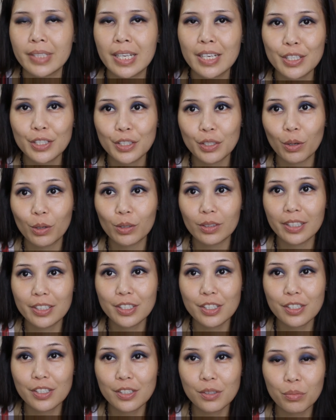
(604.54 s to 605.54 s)
So
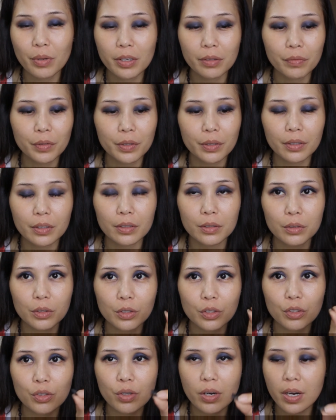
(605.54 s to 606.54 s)
let's just wait for the glue
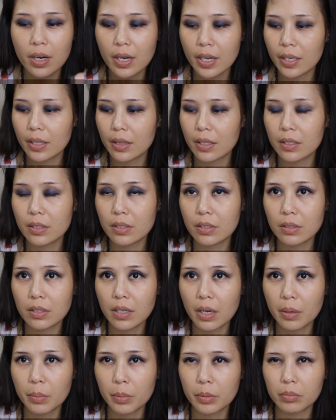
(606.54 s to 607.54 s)
to dry. This
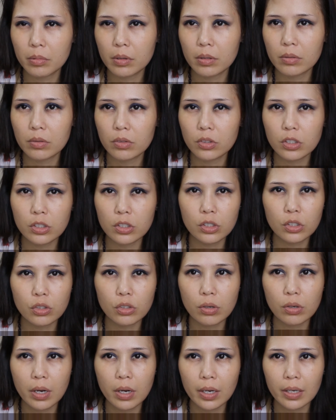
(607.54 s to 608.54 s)
type of glue just
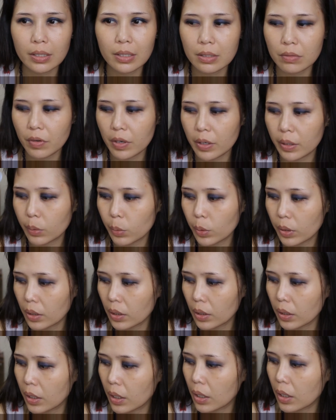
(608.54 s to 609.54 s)
dries very
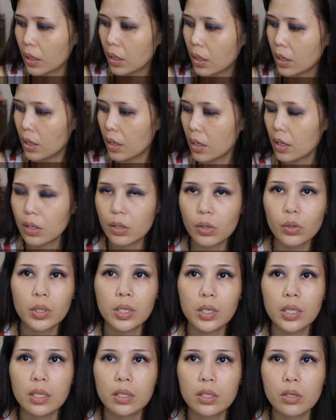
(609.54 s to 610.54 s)
quickly.
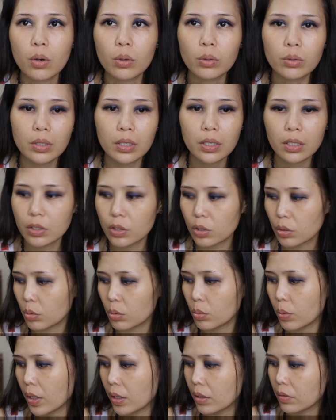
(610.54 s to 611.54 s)
Don't need to
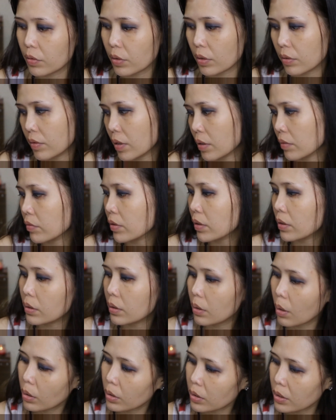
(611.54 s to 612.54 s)
wait for a very
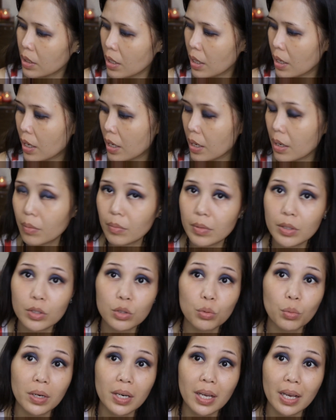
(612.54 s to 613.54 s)
long time.
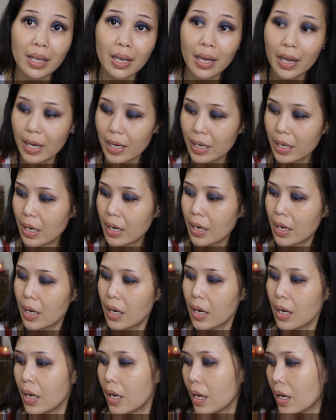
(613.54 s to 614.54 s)
That's what I like
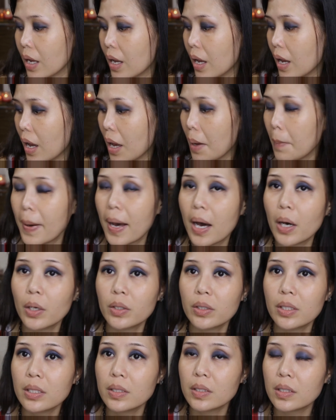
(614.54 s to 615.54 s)

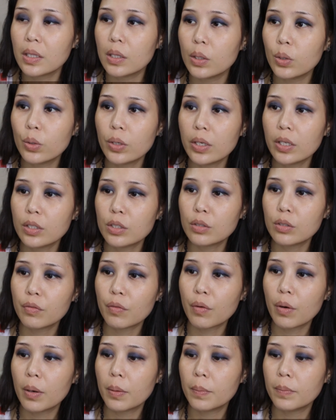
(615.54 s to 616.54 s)
about this glue. It's
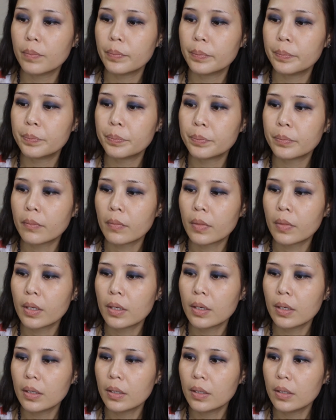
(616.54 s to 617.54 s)
from
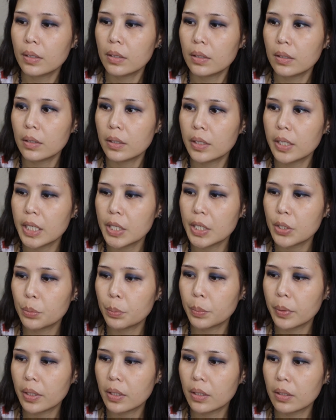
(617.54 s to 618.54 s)

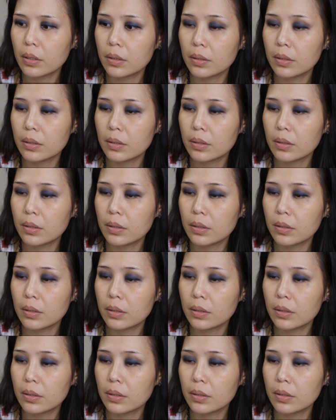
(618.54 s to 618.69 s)
DUP.